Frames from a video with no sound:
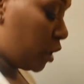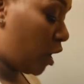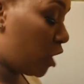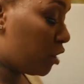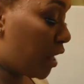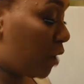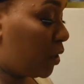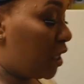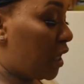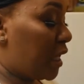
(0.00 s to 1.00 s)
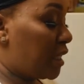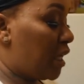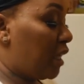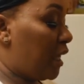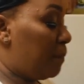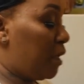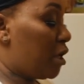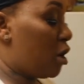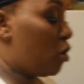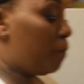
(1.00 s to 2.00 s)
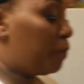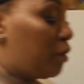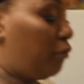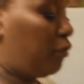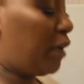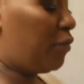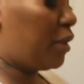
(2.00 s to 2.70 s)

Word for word: the color that we get. That's gonna let me know the flavor